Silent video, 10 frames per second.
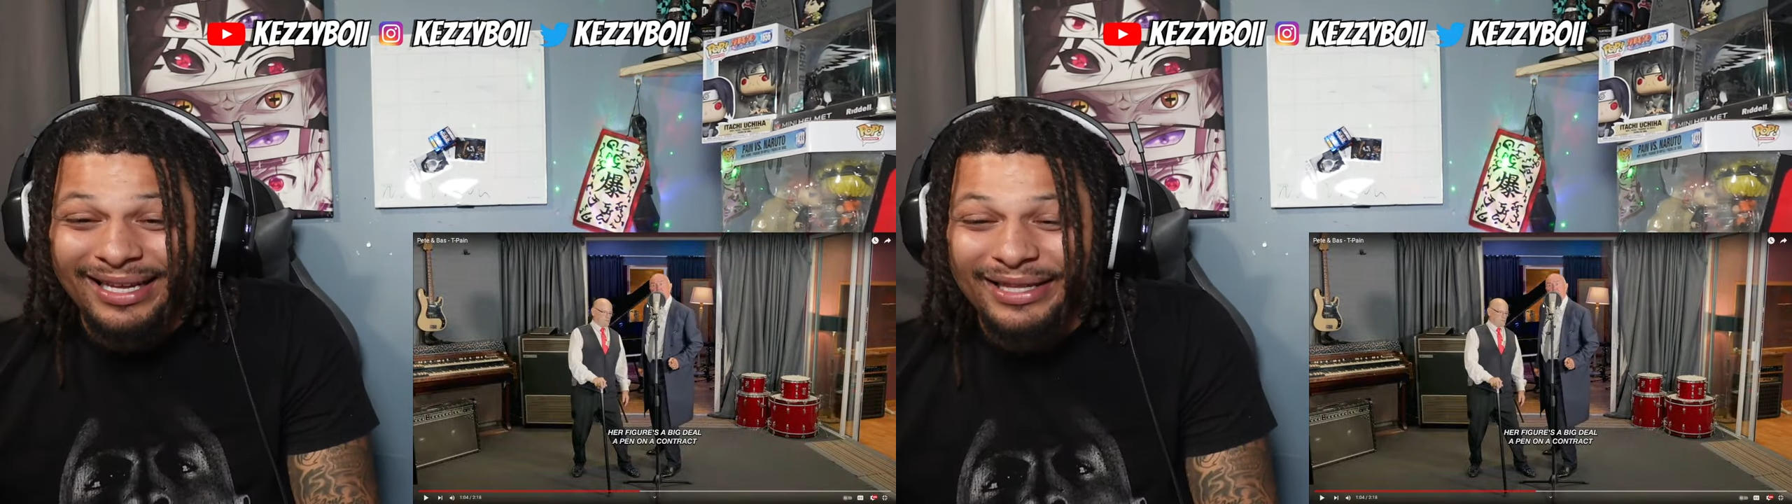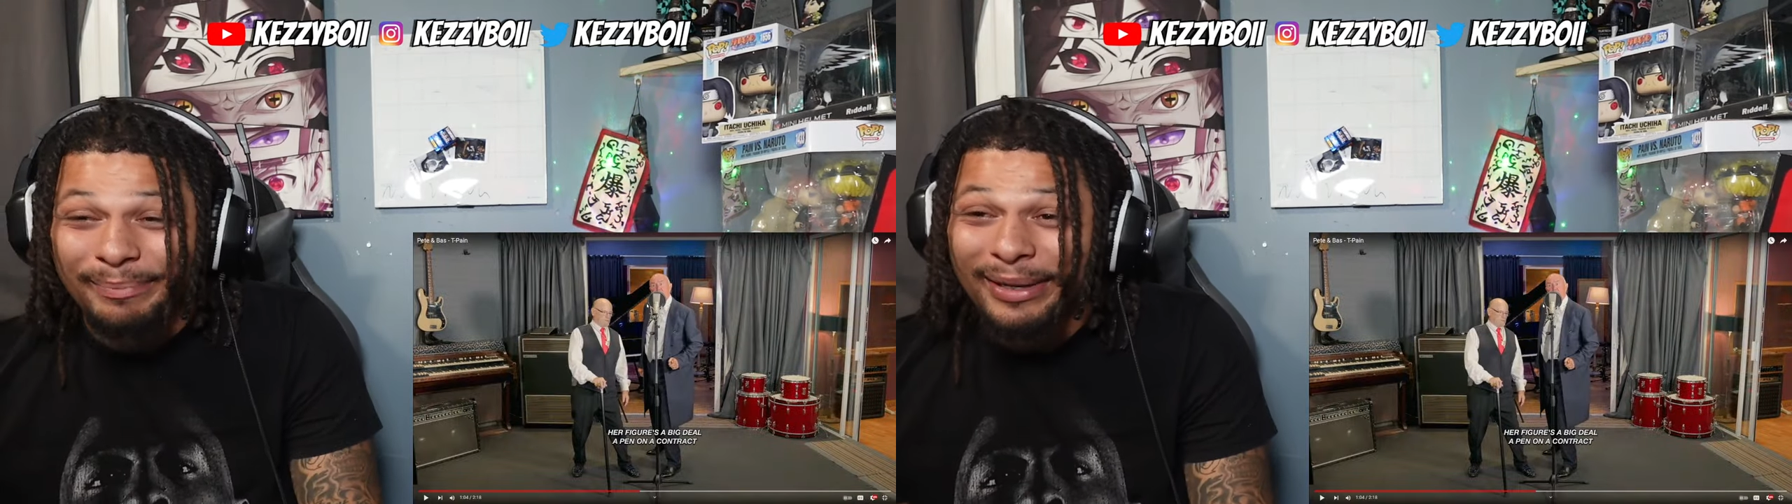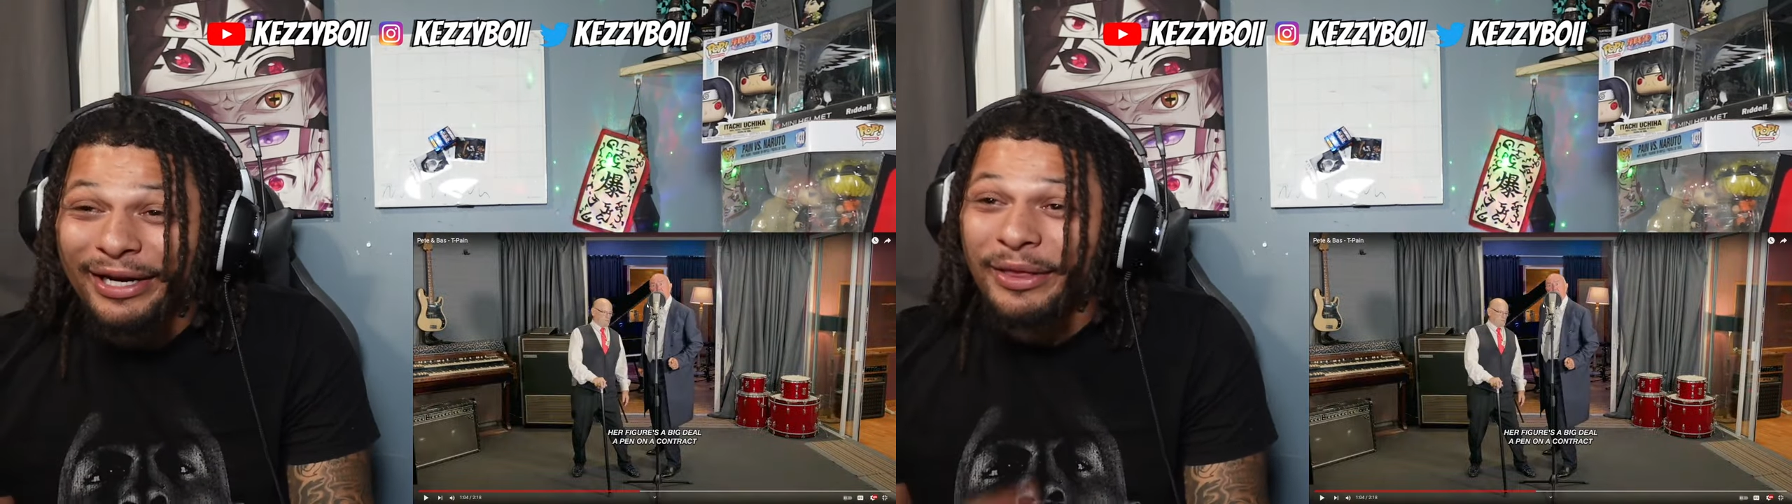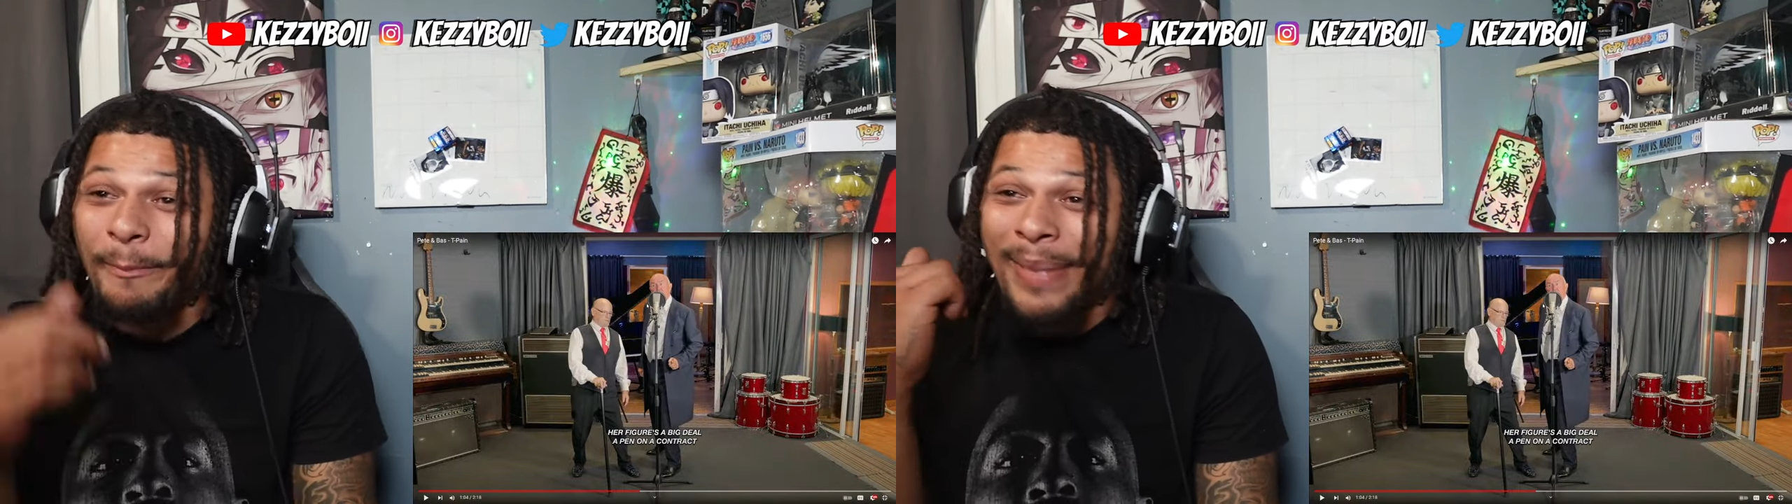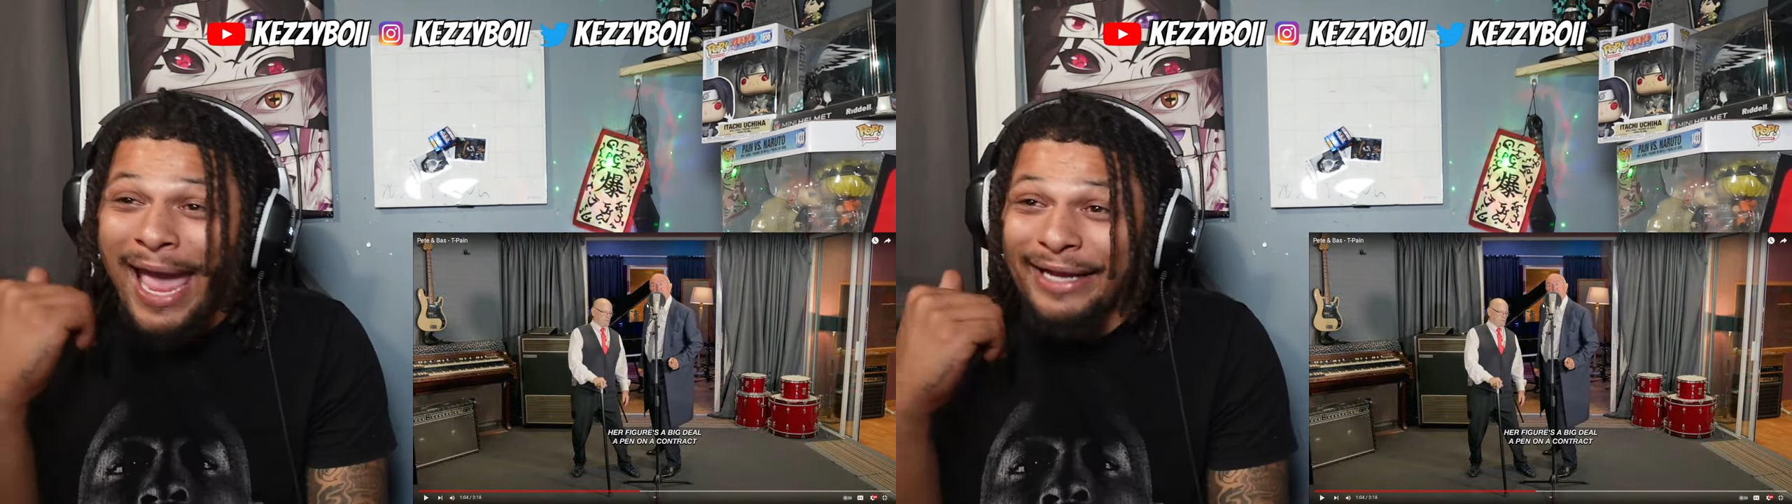the bigger the
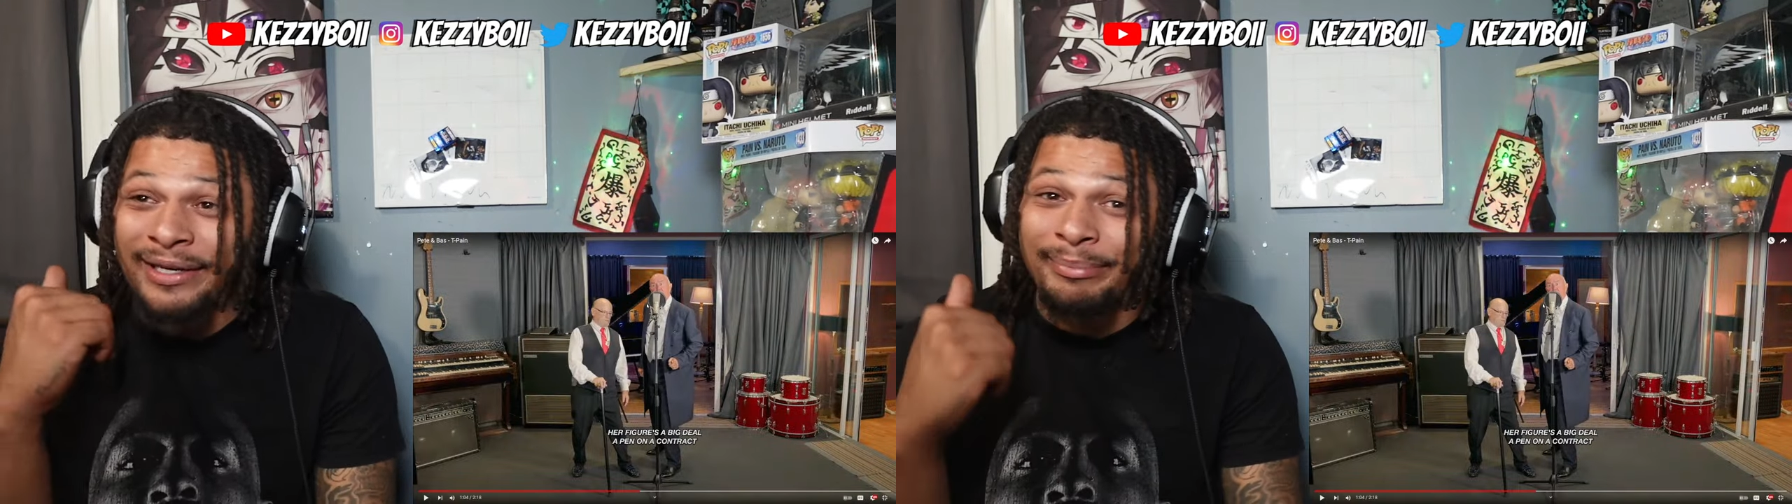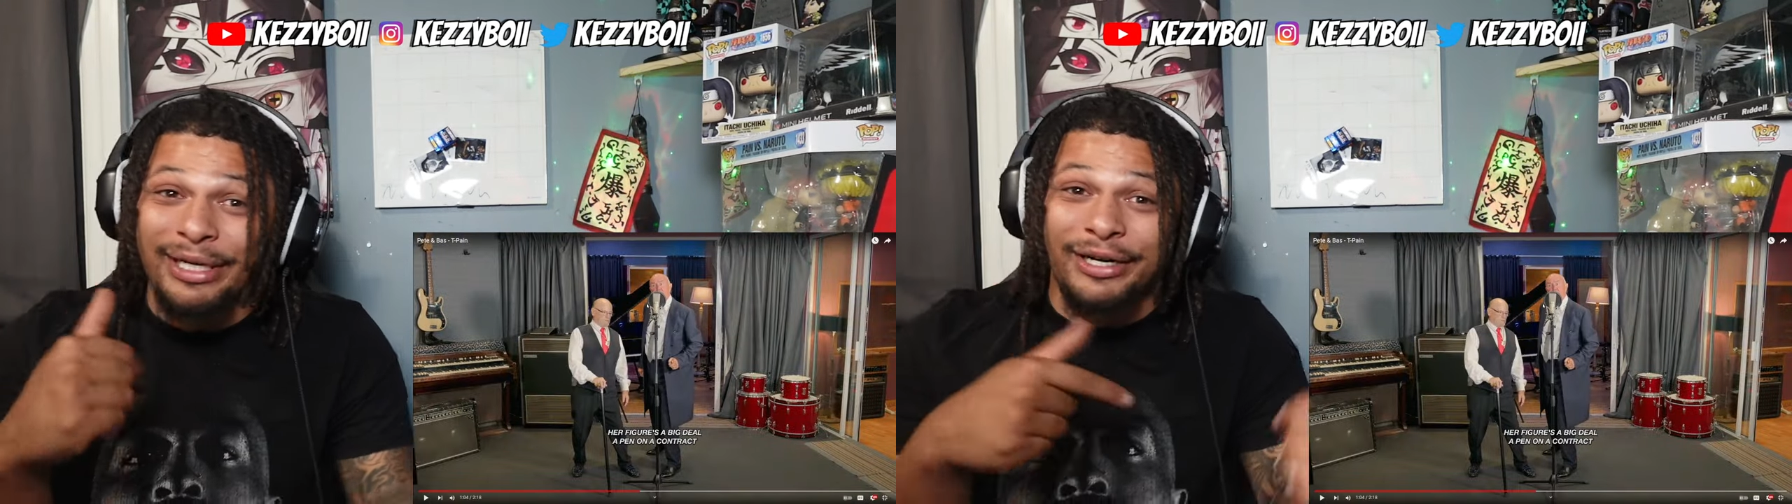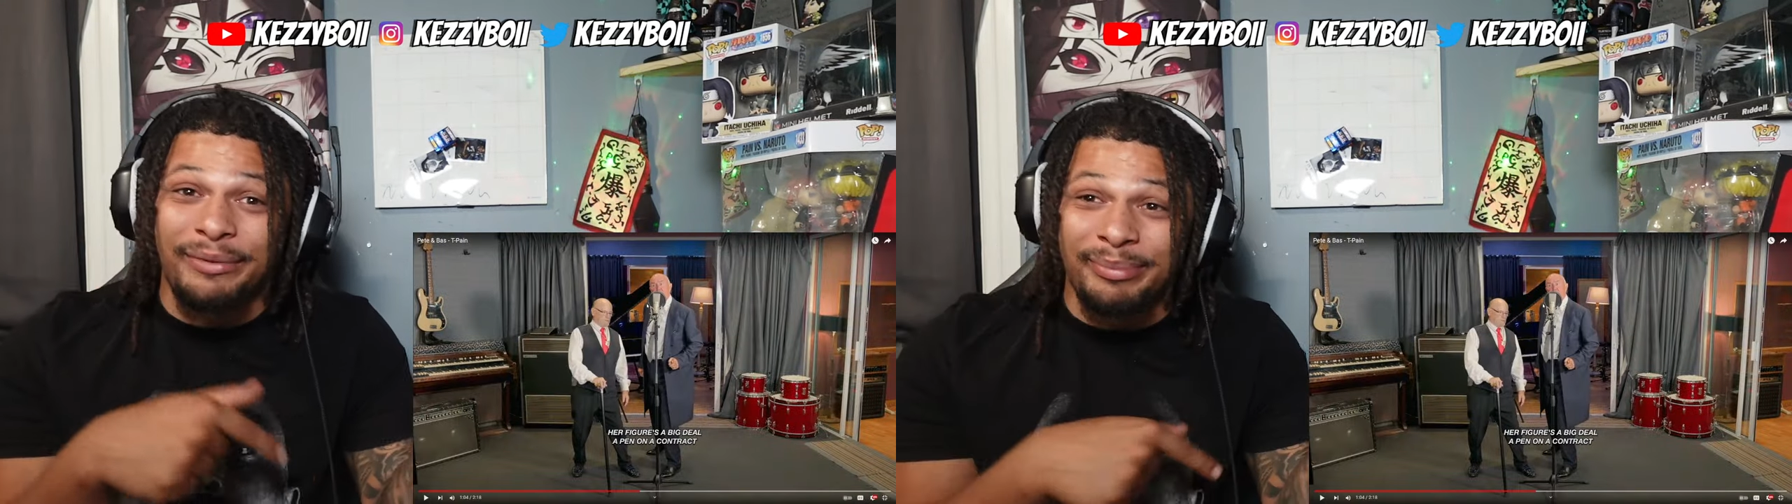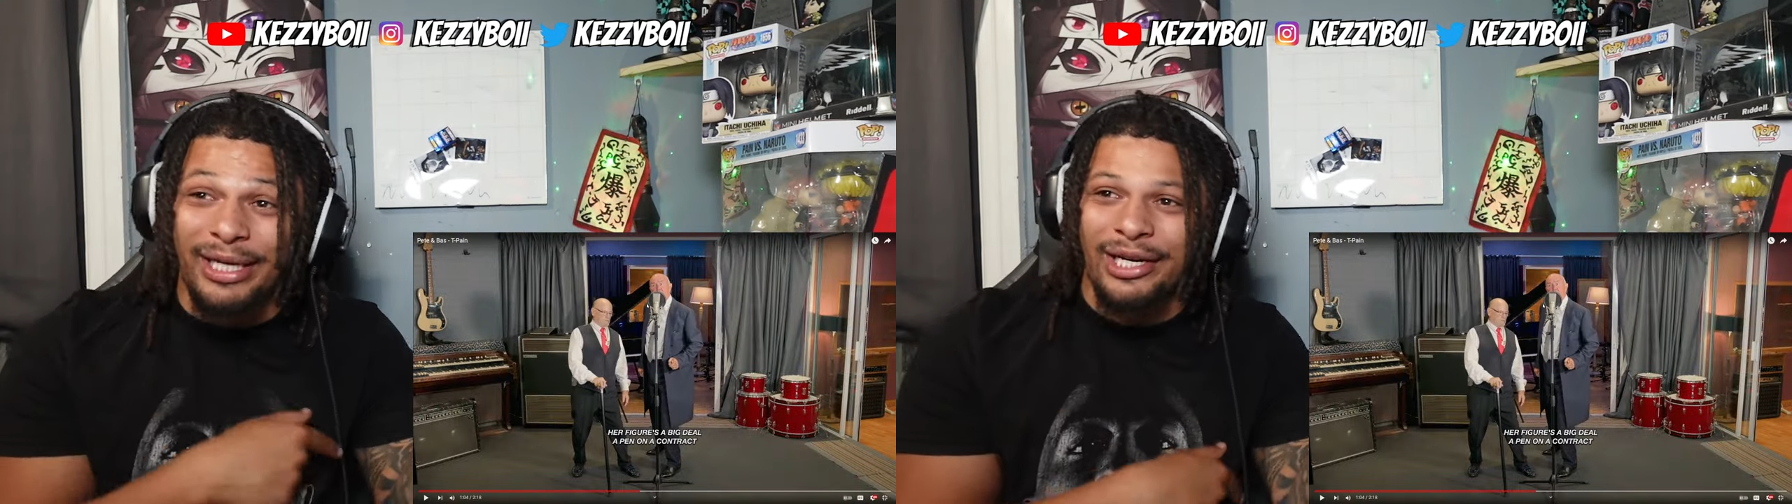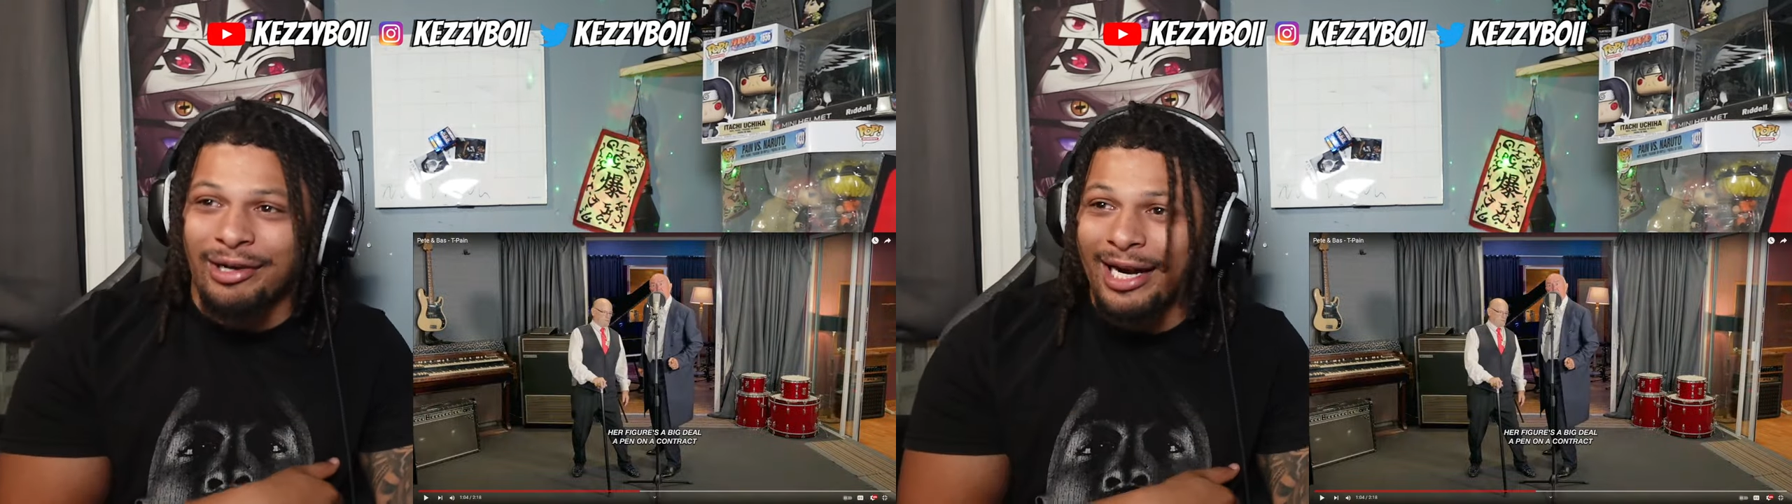back, the bigger the
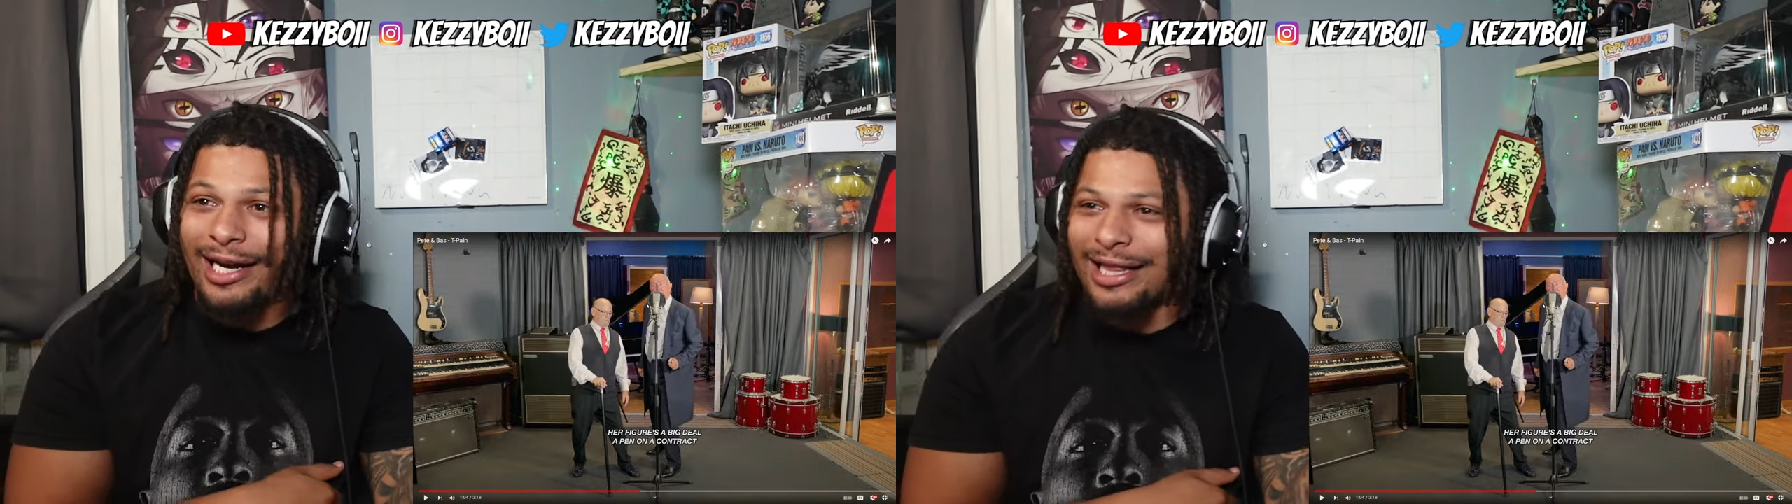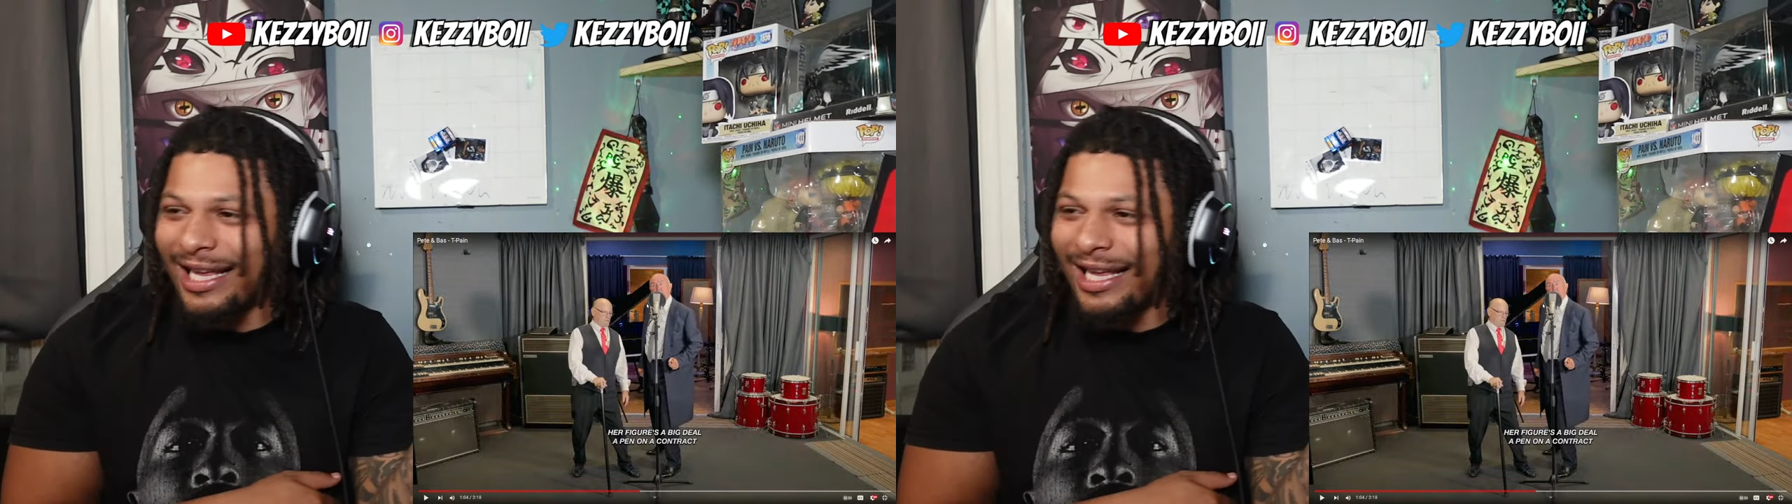butt crack.